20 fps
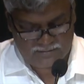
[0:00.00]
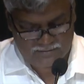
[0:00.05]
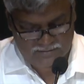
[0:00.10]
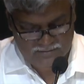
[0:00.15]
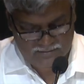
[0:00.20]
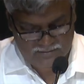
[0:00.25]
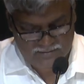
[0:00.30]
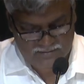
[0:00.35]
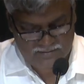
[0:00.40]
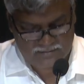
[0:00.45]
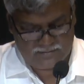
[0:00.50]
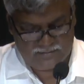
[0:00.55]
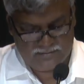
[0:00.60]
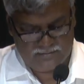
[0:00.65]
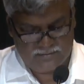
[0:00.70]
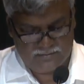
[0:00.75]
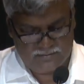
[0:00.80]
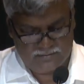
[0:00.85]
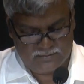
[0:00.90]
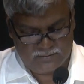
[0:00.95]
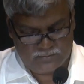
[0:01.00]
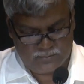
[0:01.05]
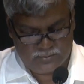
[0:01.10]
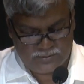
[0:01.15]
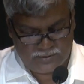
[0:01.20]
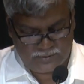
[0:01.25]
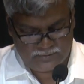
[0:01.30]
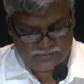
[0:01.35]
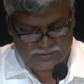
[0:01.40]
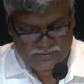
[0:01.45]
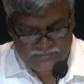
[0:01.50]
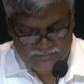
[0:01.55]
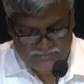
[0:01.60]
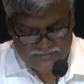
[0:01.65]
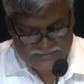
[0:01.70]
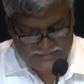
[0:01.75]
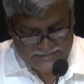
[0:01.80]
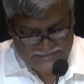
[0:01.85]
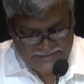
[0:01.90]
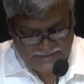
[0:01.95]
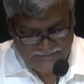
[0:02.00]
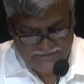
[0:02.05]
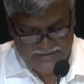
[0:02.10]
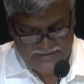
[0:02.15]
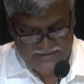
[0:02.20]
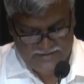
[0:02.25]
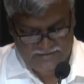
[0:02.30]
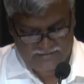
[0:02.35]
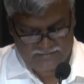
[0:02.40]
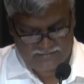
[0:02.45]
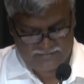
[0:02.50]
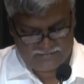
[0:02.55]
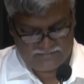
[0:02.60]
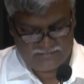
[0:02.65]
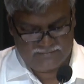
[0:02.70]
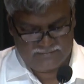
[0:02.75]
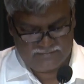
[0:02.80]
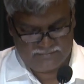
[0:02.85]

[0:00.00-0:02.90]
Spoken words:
In 2017,